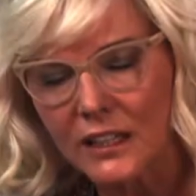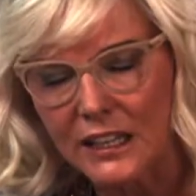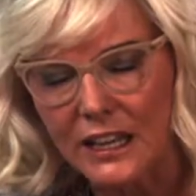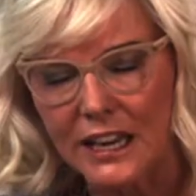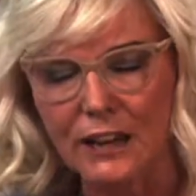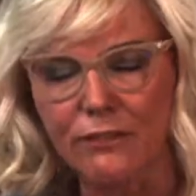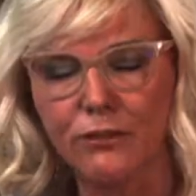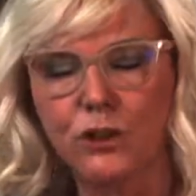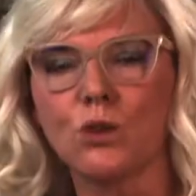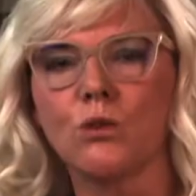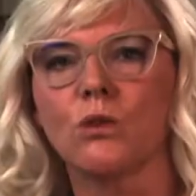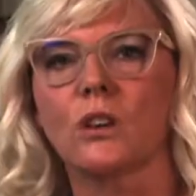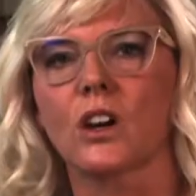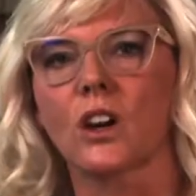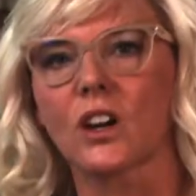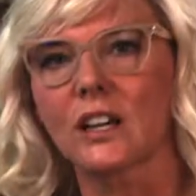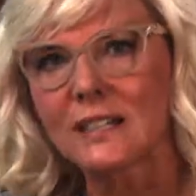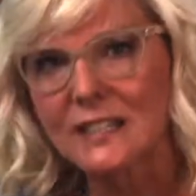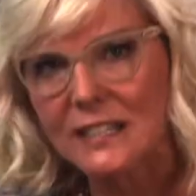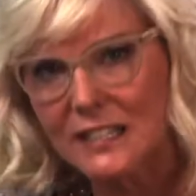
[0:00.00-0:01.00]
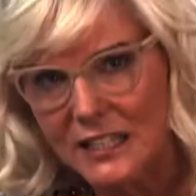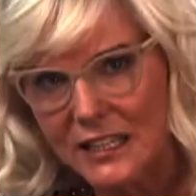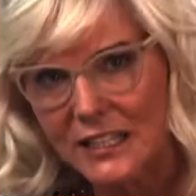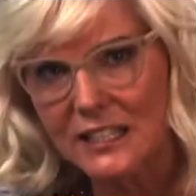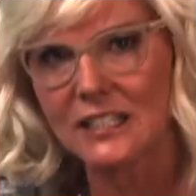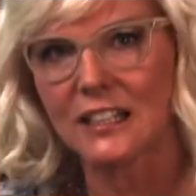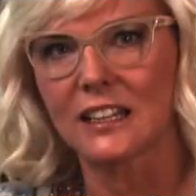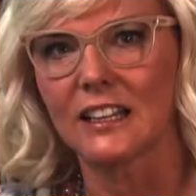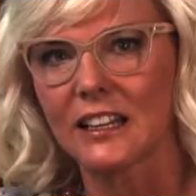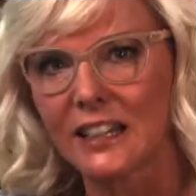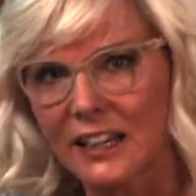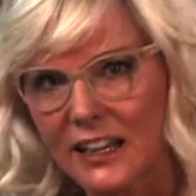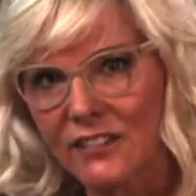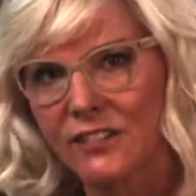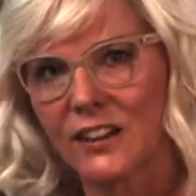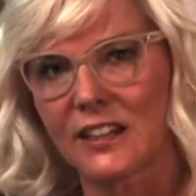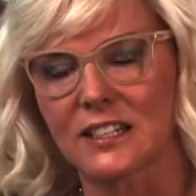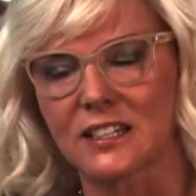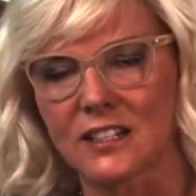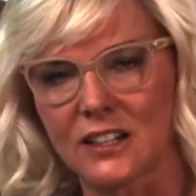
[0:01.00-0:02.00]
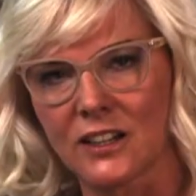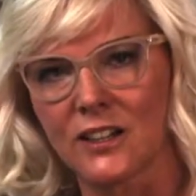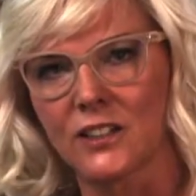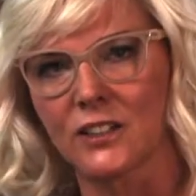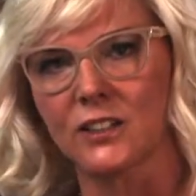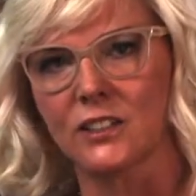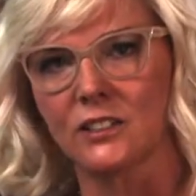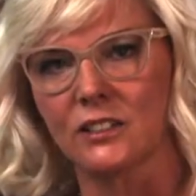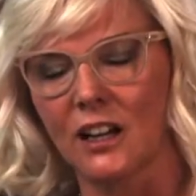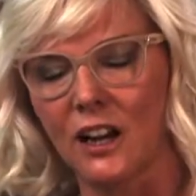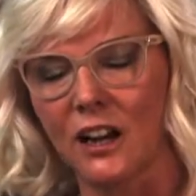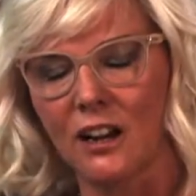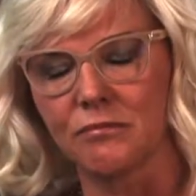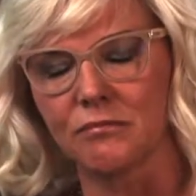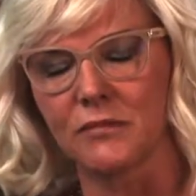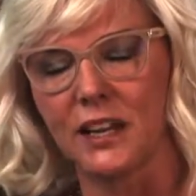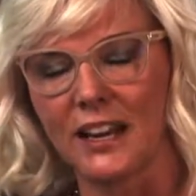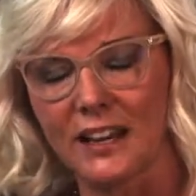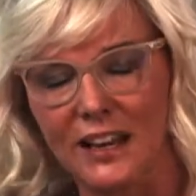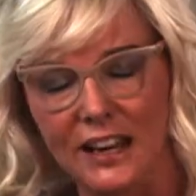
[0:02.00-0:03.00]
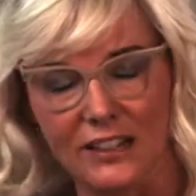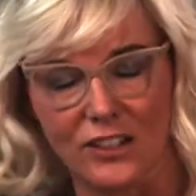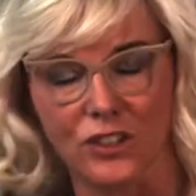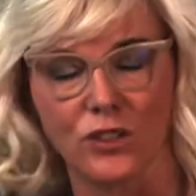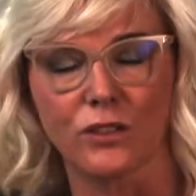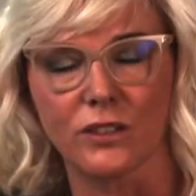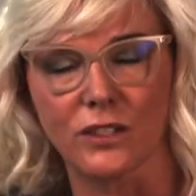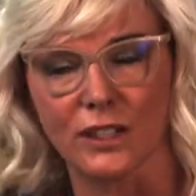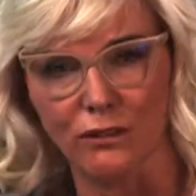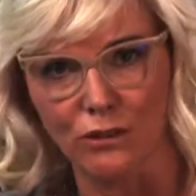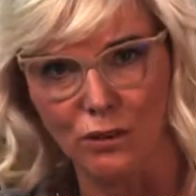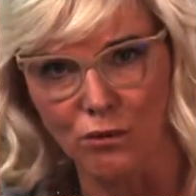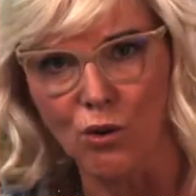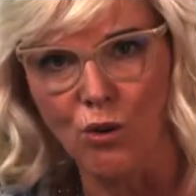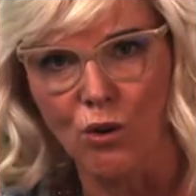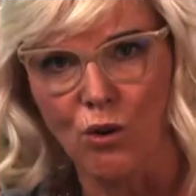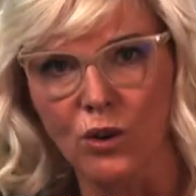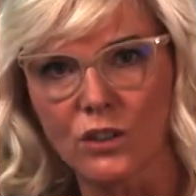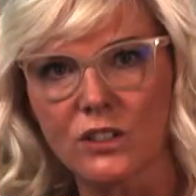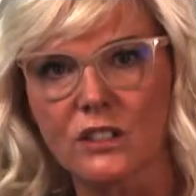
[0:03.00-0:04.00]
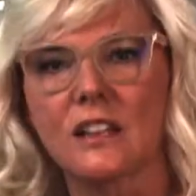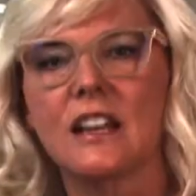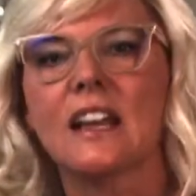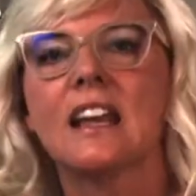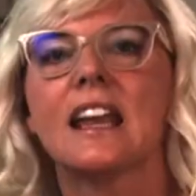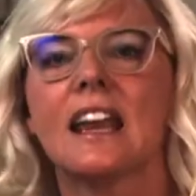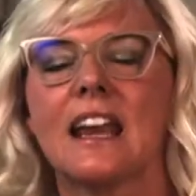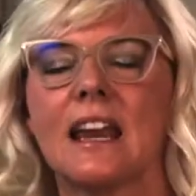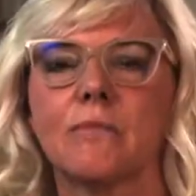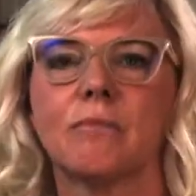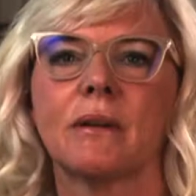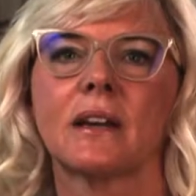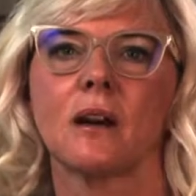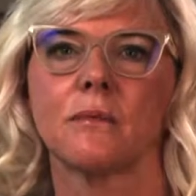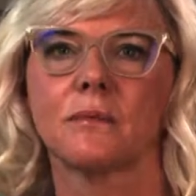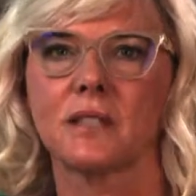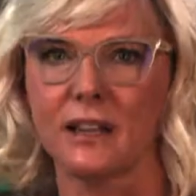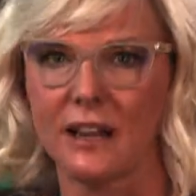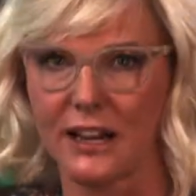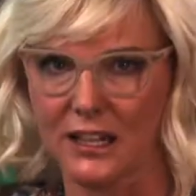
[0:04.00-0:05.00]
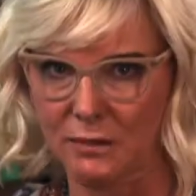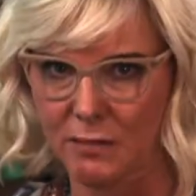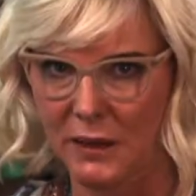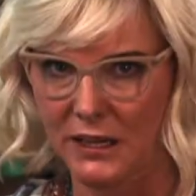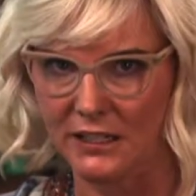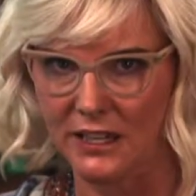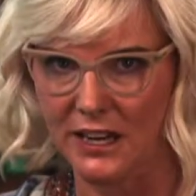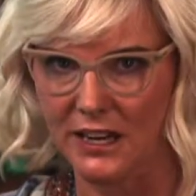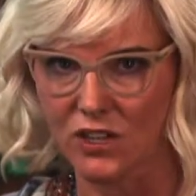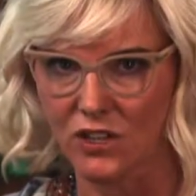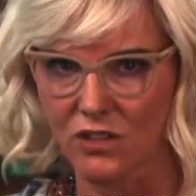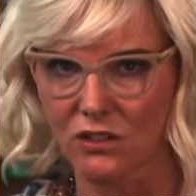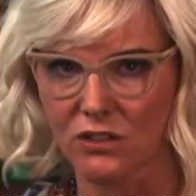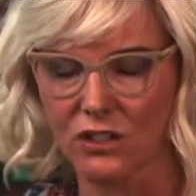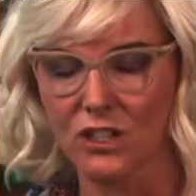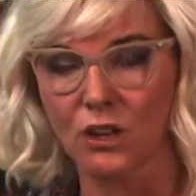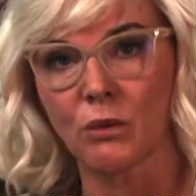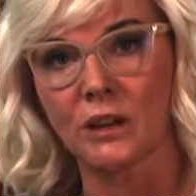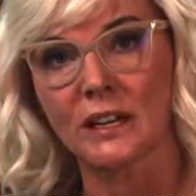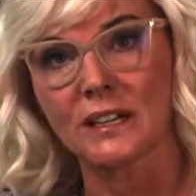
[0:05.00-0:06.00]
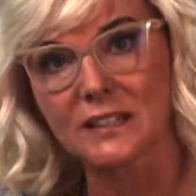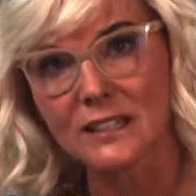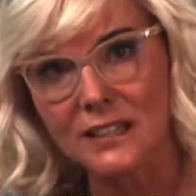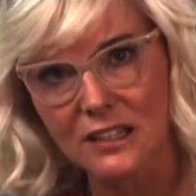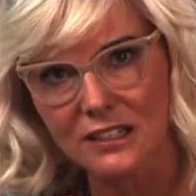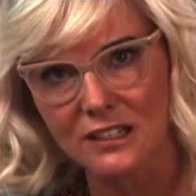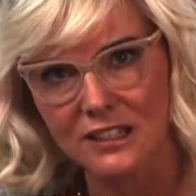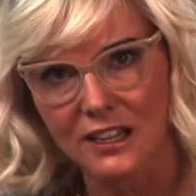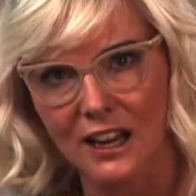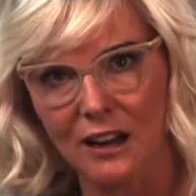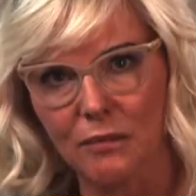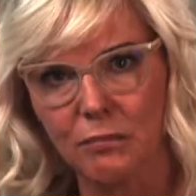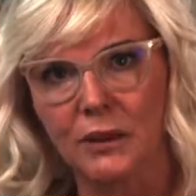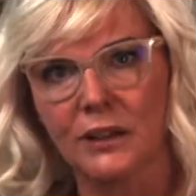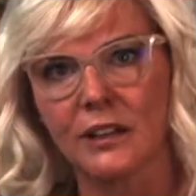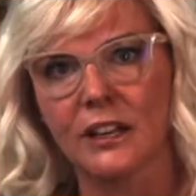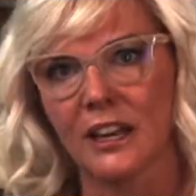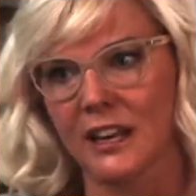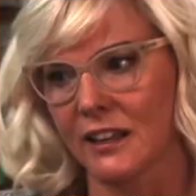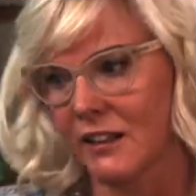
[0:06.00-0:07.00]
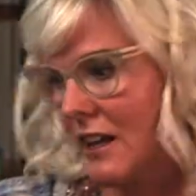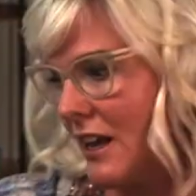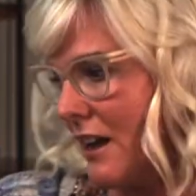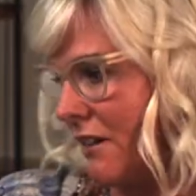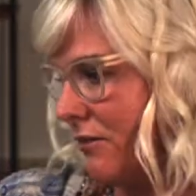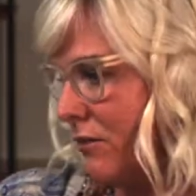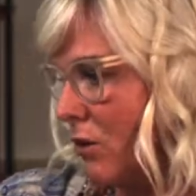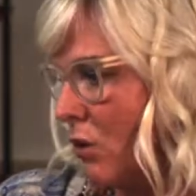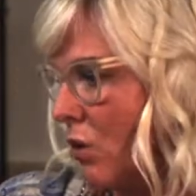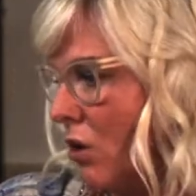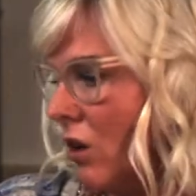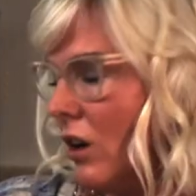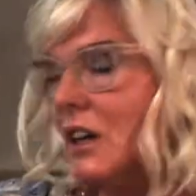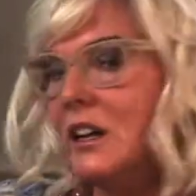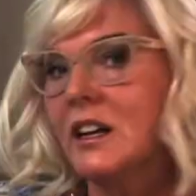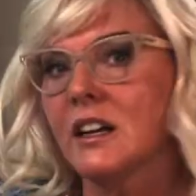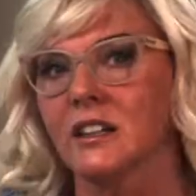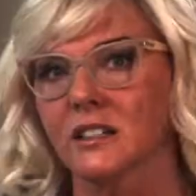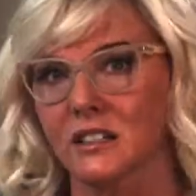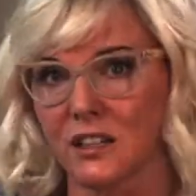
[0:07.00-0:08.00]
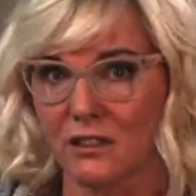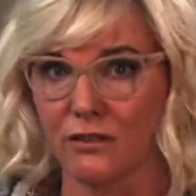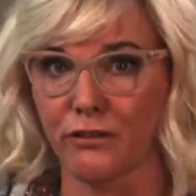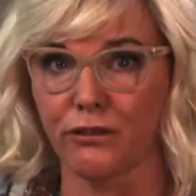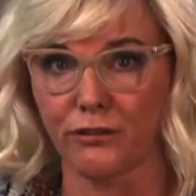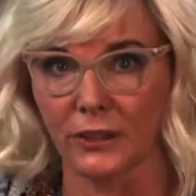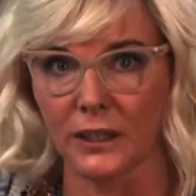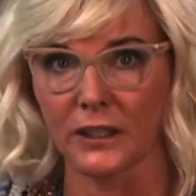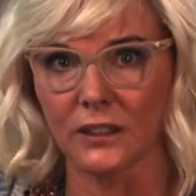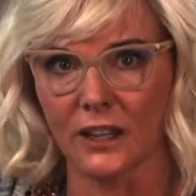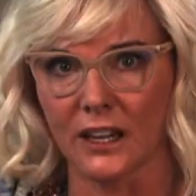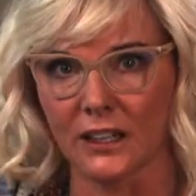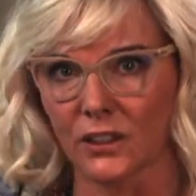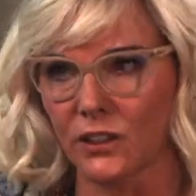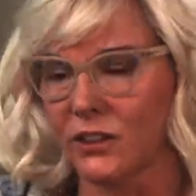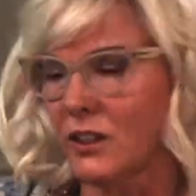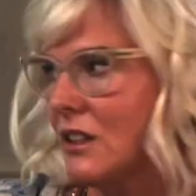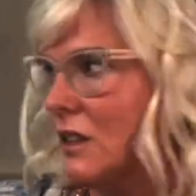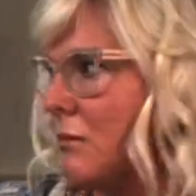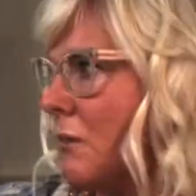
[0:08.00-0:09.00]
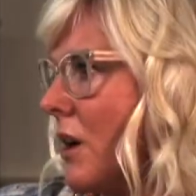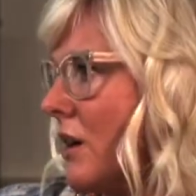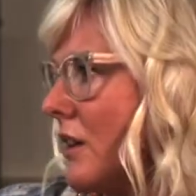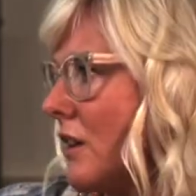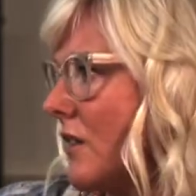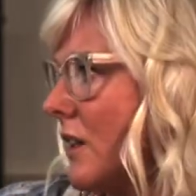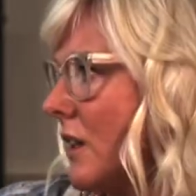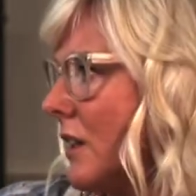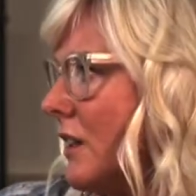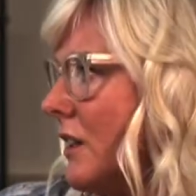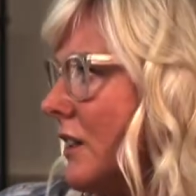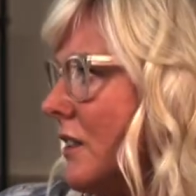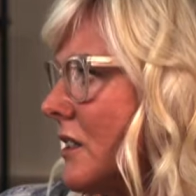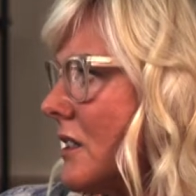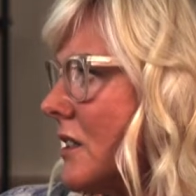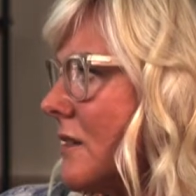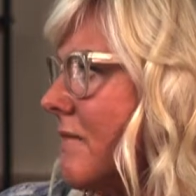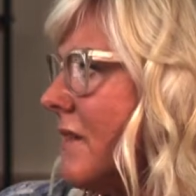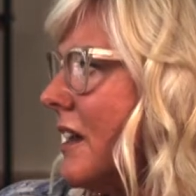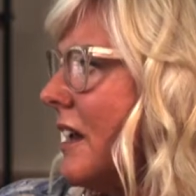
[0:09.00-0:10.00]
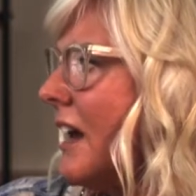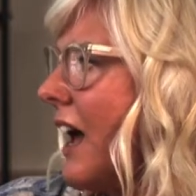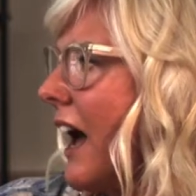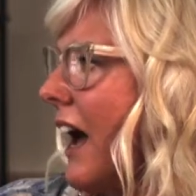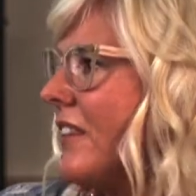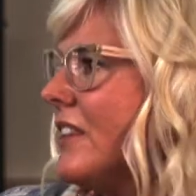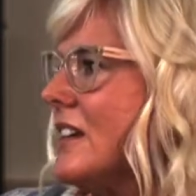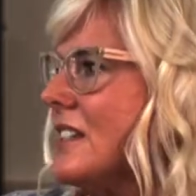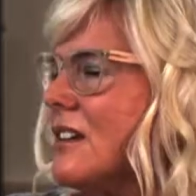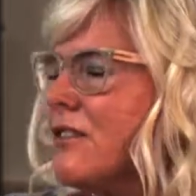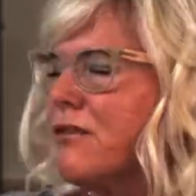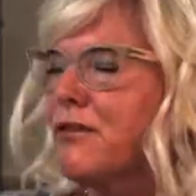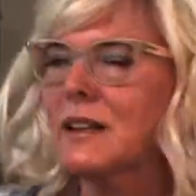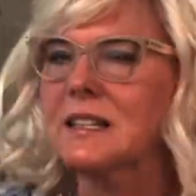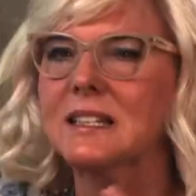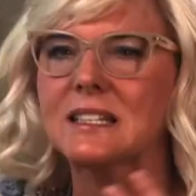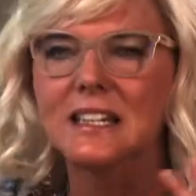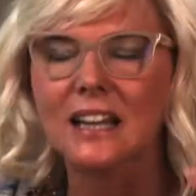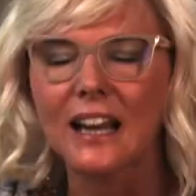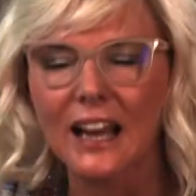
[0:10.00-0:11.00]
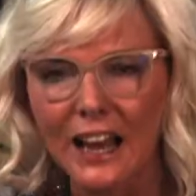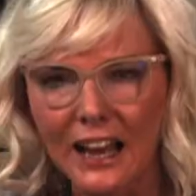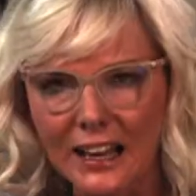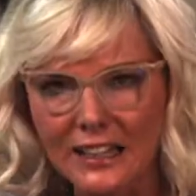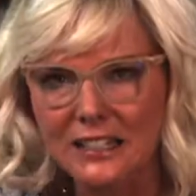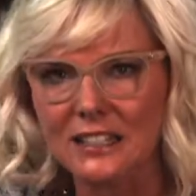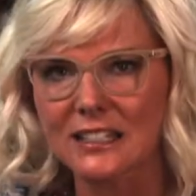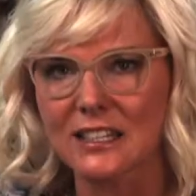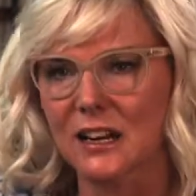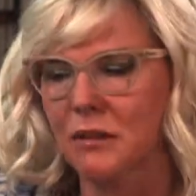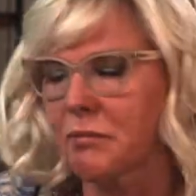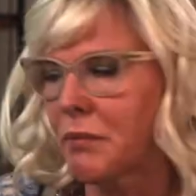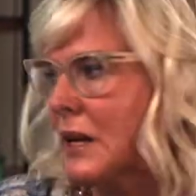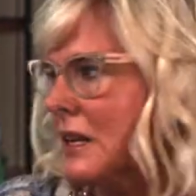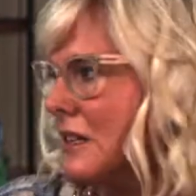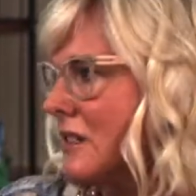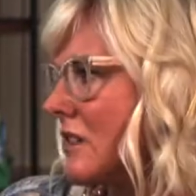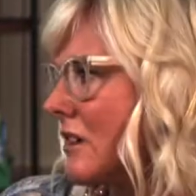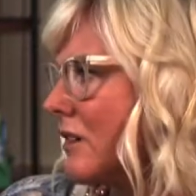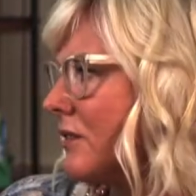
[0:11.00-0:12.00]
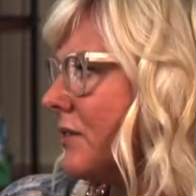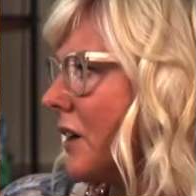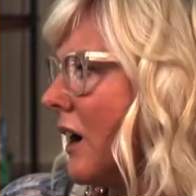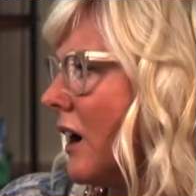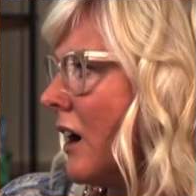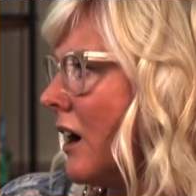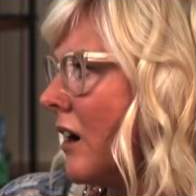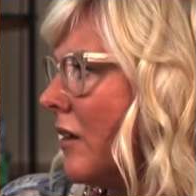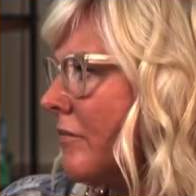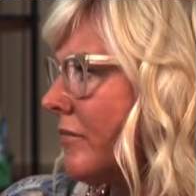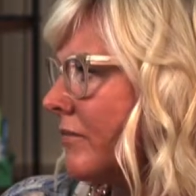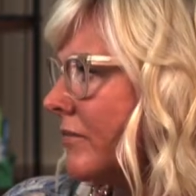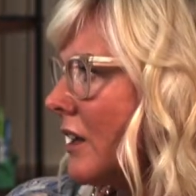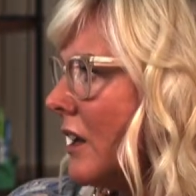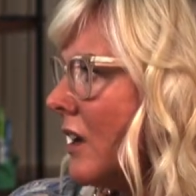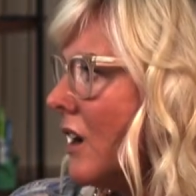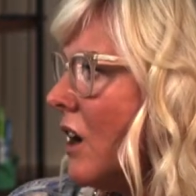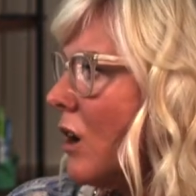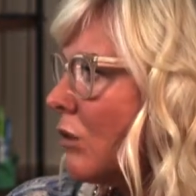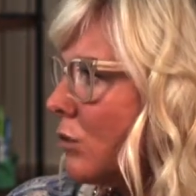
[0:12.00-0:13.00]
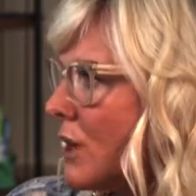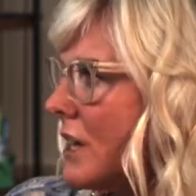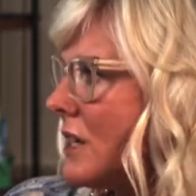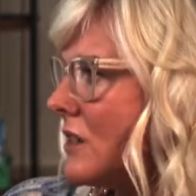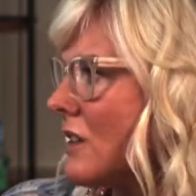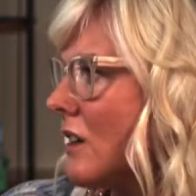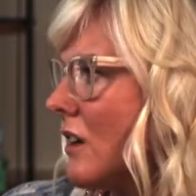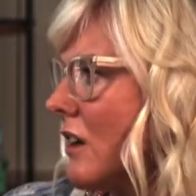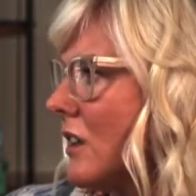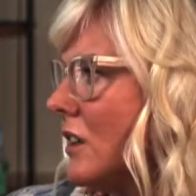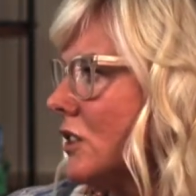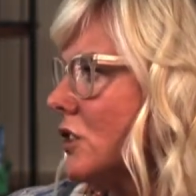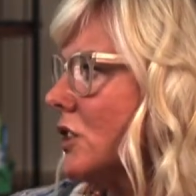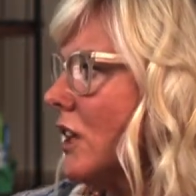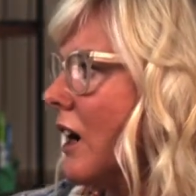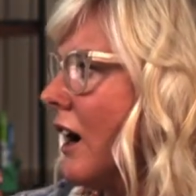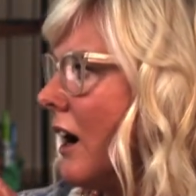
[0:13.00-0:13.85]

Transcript: if you consistently give extrinsic rewards, it becomes an expectation. So when it doesn't happen, it therefore doesn't feel that good in the mind of the learners. And there's a fantastic piece of research